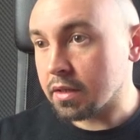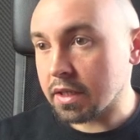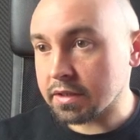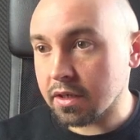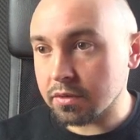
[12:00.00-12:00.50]

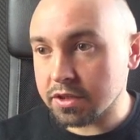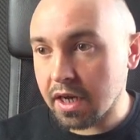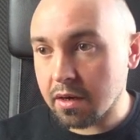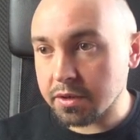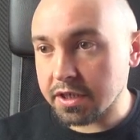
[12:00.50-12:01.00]
Let's go to
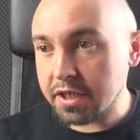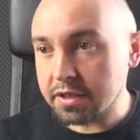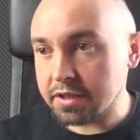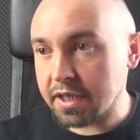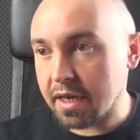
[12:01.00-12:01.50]
our
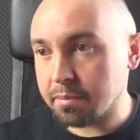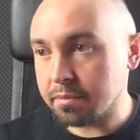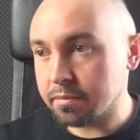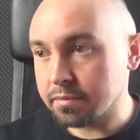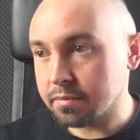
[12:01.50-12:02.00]
Git tab.
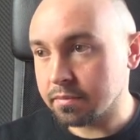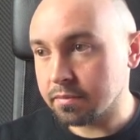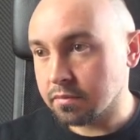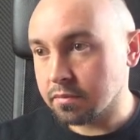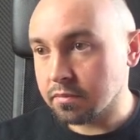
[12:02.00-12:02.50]

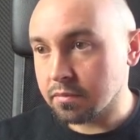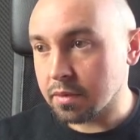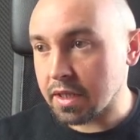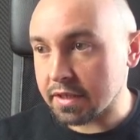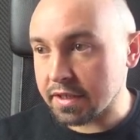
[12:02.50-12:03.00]

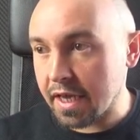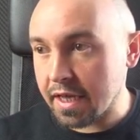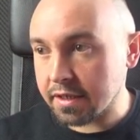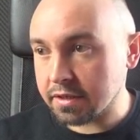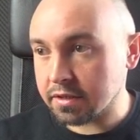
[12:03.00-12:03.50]
Let's
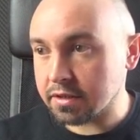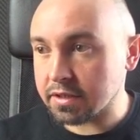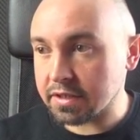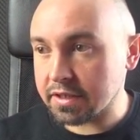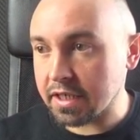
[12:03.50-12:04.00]
add it to the
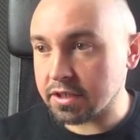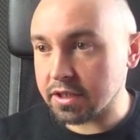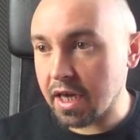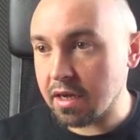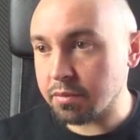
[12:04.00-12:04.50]
staging
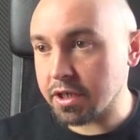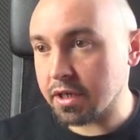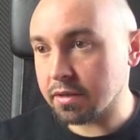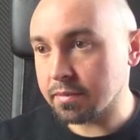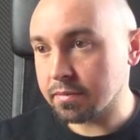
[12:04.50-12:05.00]
area.